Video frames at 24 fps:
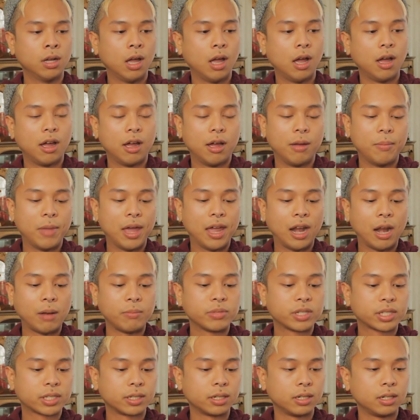And I'm
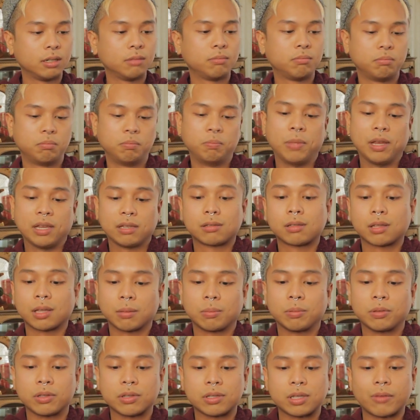just gonna
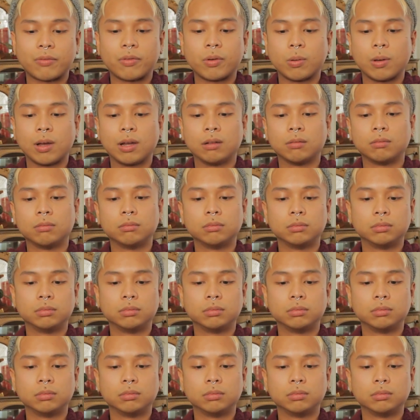basically put this everywhere.